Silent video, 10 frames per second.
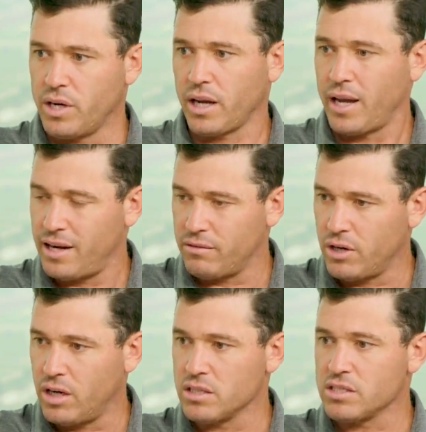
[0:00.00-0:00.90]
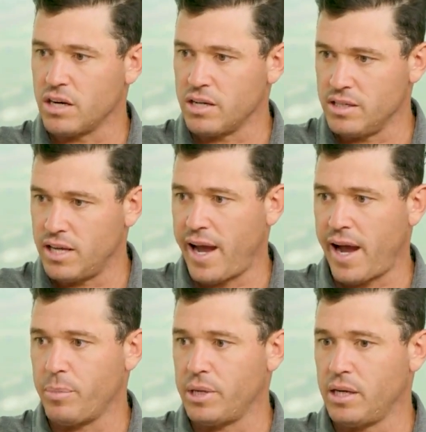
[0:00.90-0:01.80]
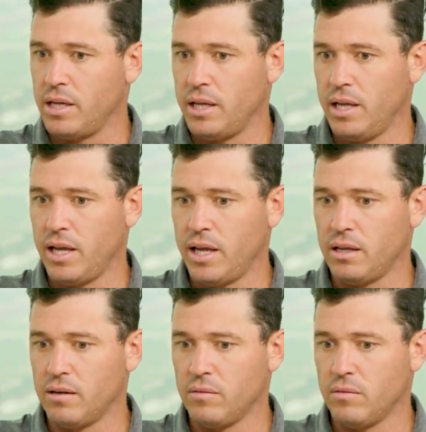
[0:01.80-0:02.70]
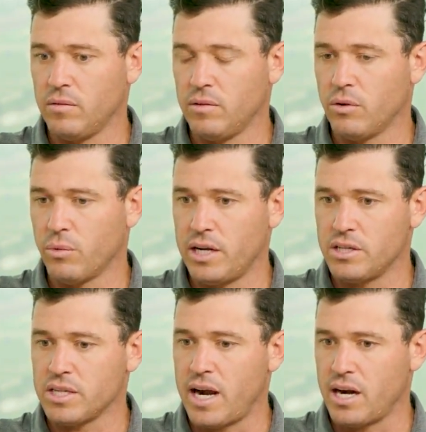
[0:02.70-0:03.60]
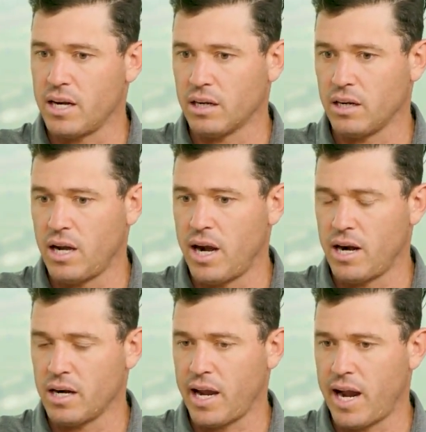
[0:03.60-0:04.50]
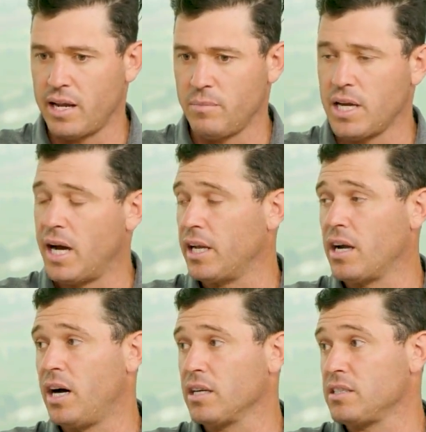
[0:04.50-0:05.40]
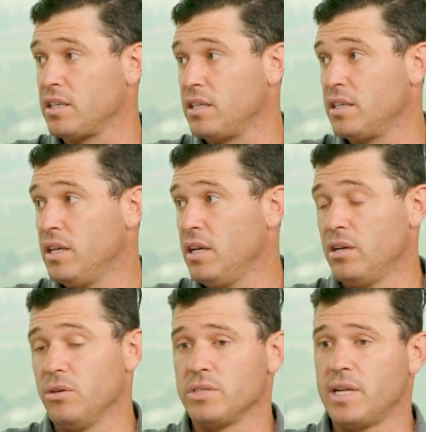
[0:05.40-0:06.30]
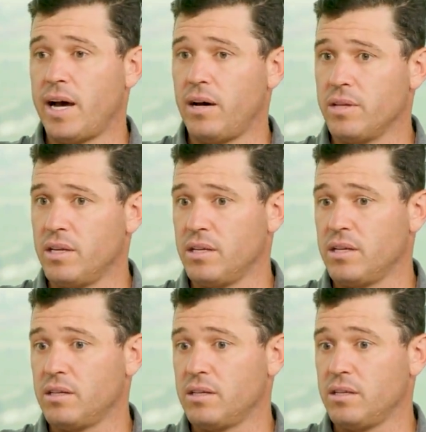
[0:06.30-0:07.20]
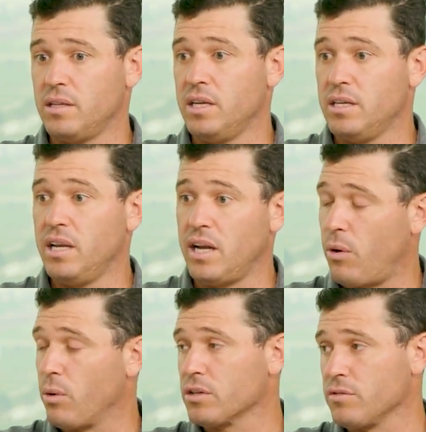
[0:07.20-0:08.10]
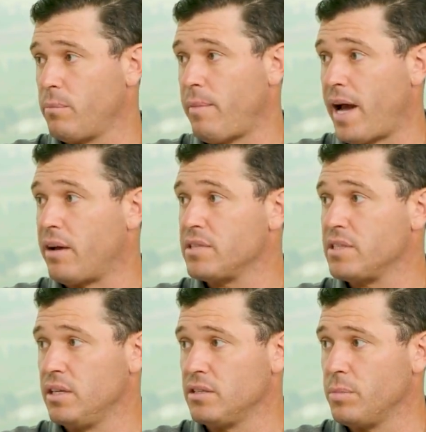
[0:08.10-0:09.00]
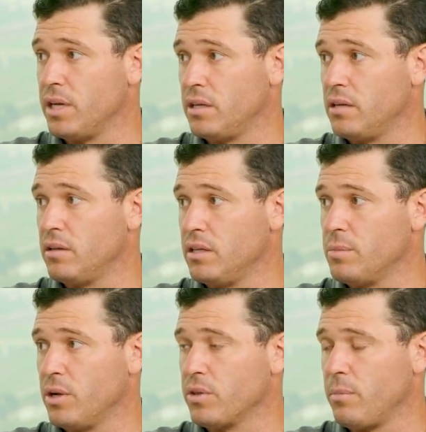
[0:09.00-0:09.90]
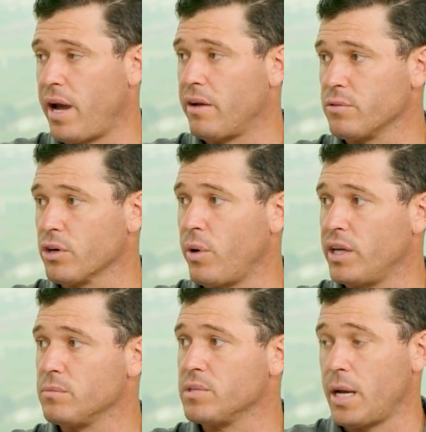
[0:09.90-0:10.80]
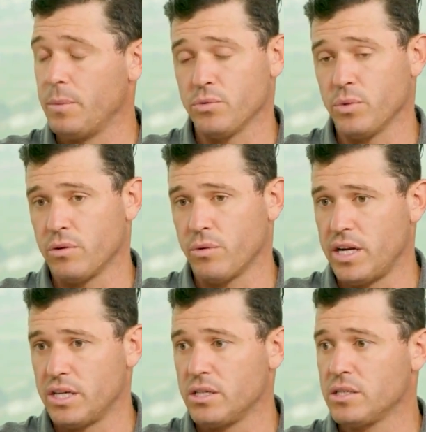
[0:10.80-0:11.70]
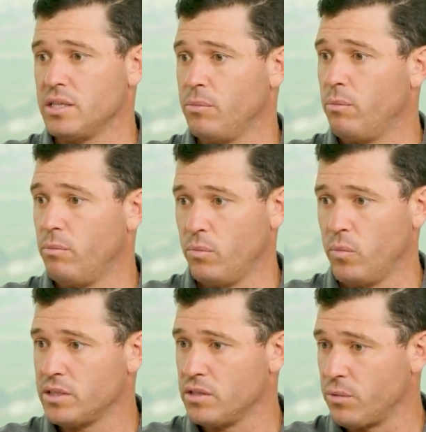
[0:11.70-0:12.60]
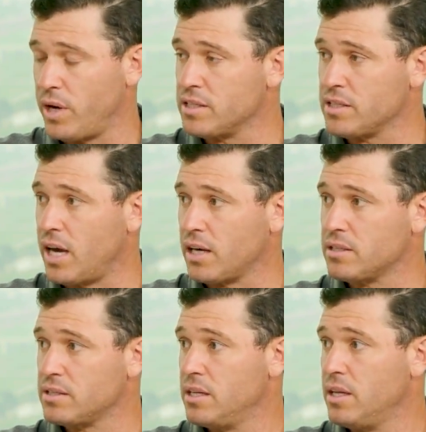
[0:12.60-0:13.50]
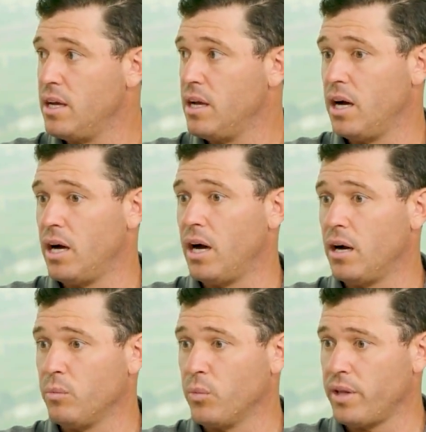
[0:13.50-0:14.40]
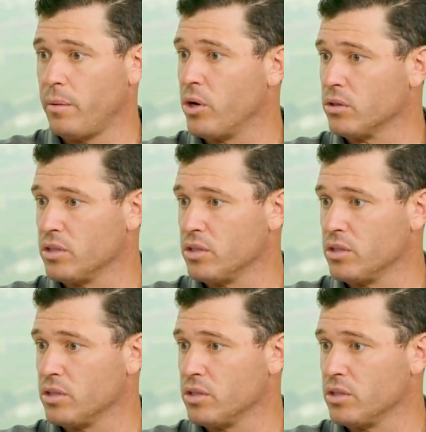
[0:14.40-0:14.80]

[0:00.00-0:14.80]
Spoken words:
it kind of all started to happen. And the Rangers hired a guy named Donnie Kalkstein, who's now he now works for the Mavs, and he's been with the Mavs for quite some time. He's with the Rangers. He went to the Red Sox when they broke the